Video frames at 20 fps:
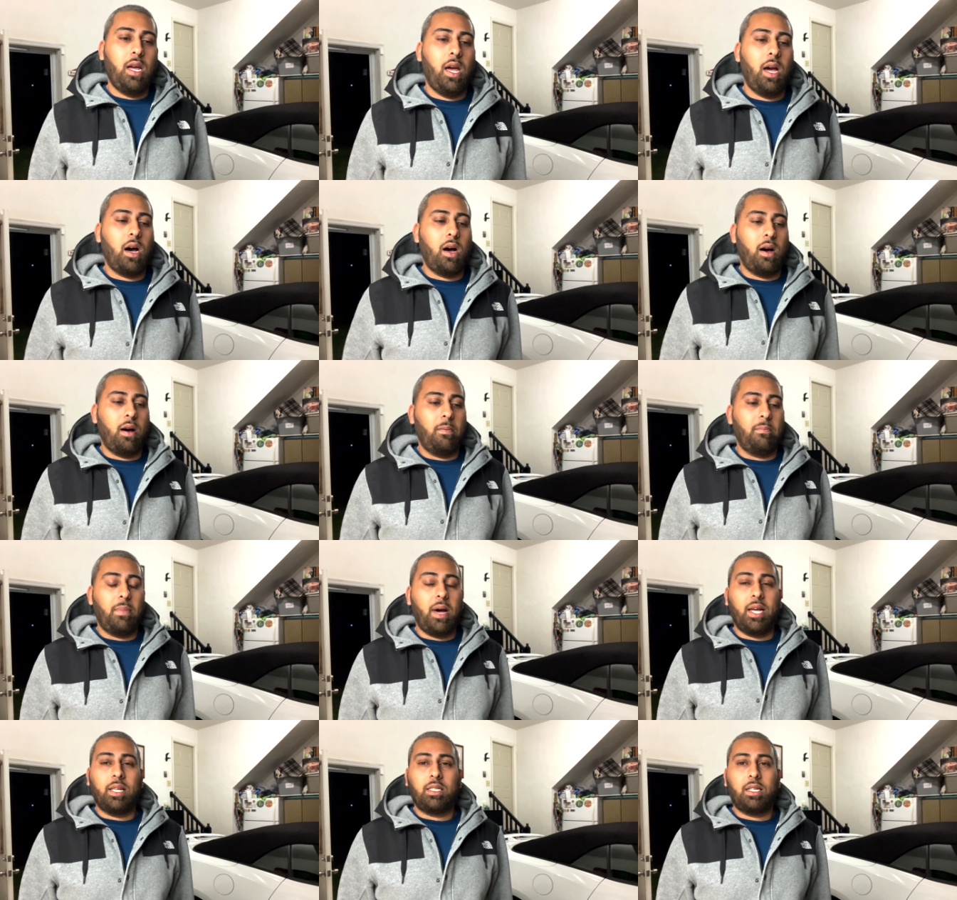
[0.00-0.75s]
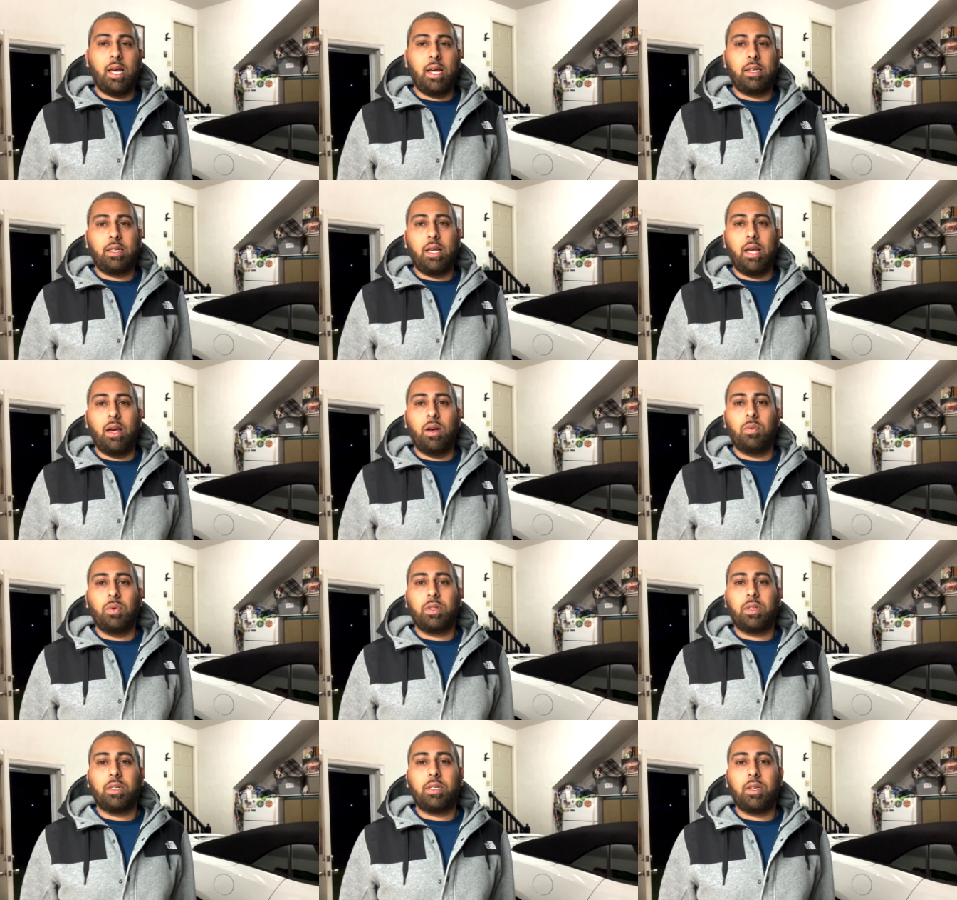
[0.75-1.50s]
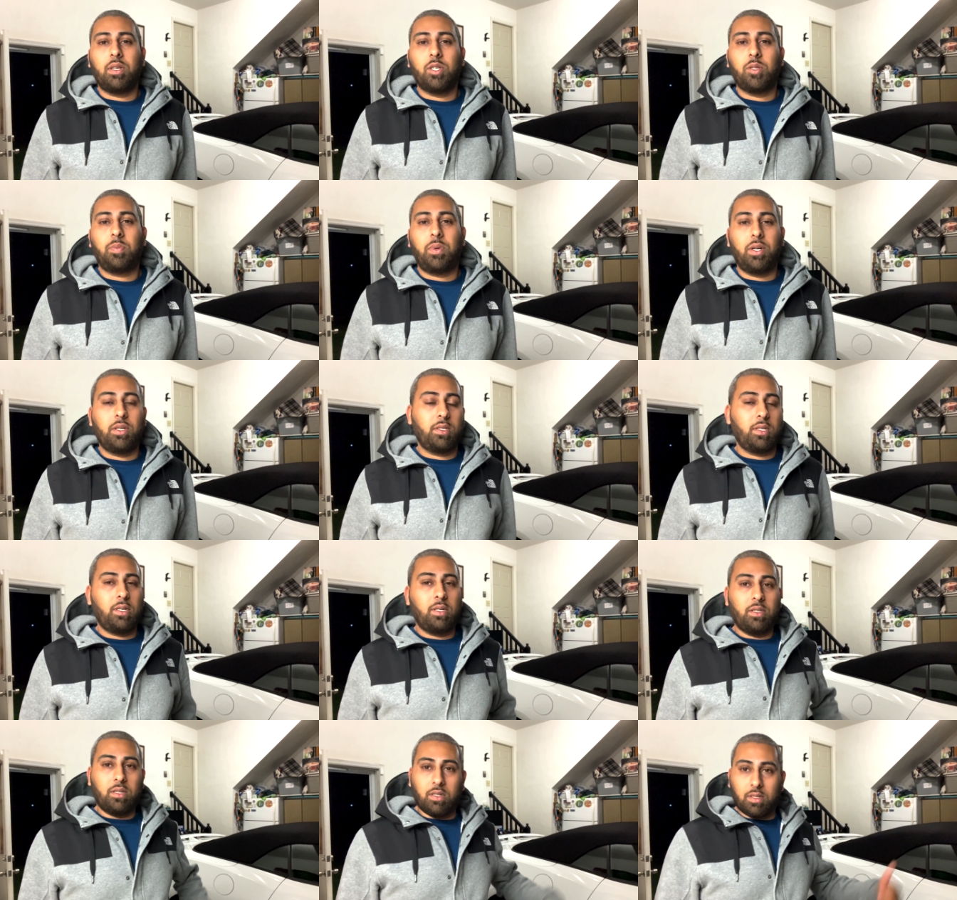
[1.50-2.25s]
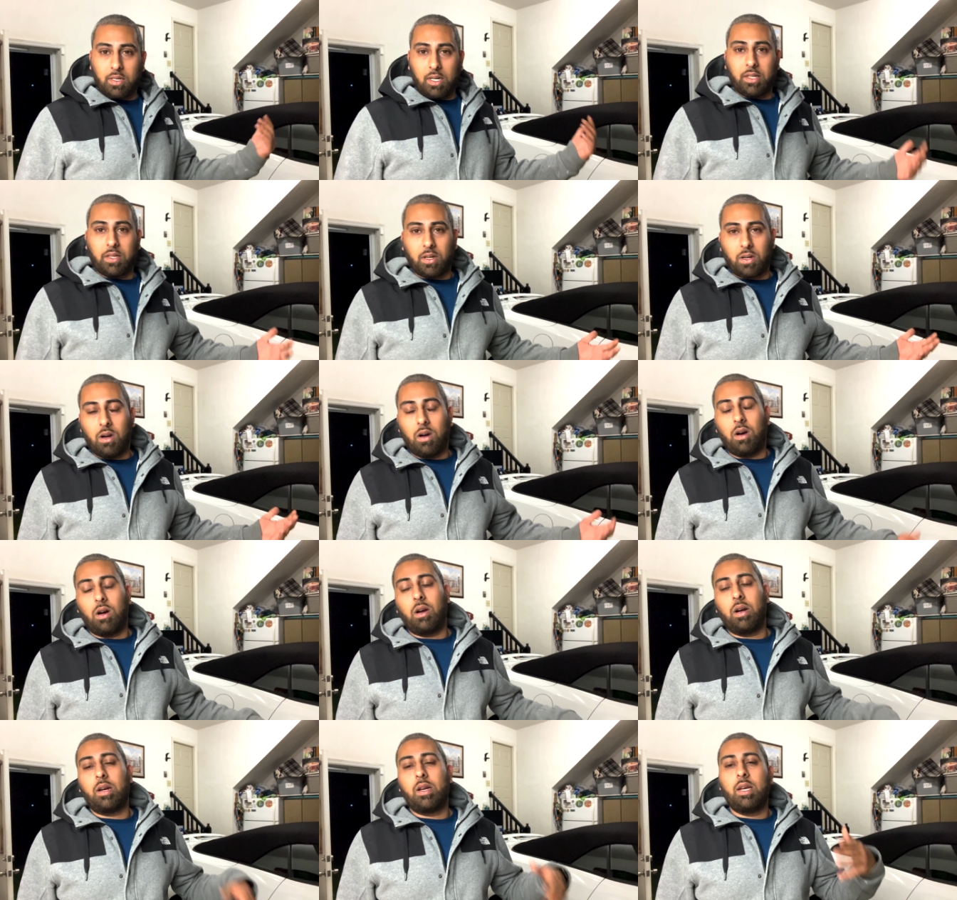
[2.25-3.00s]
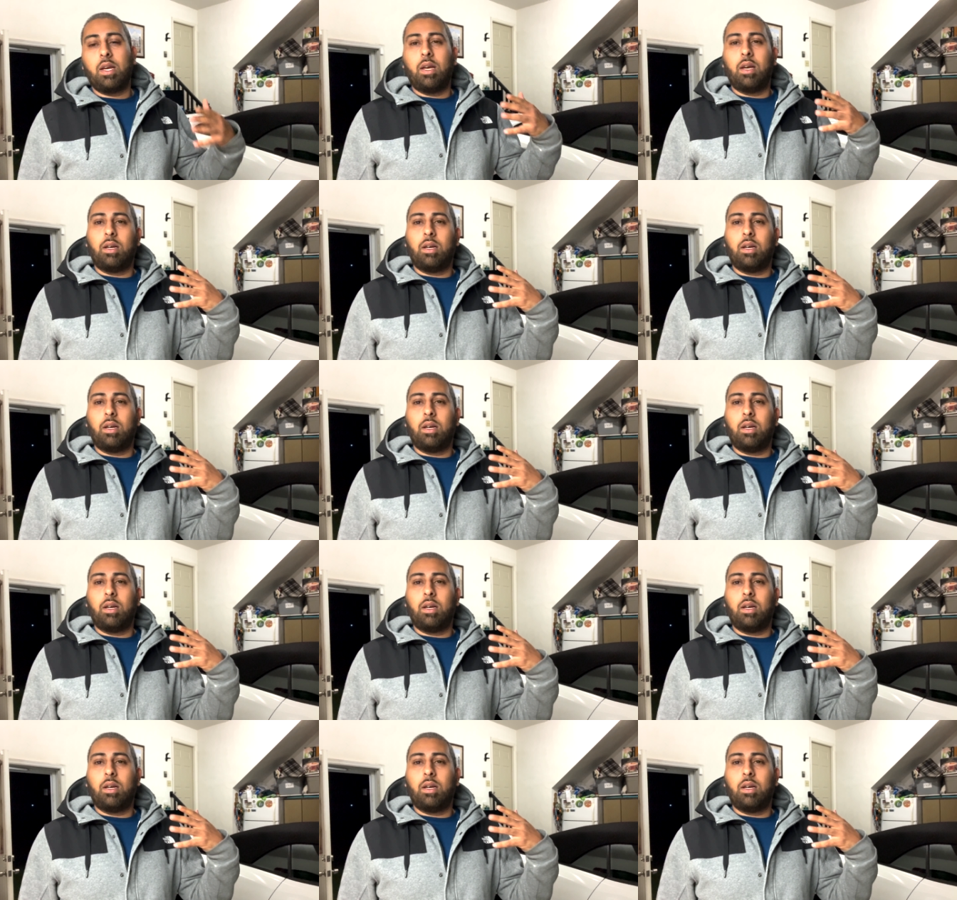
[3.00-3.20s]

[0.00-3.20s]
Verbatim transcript: I sat down with the salesperson, looked at the car,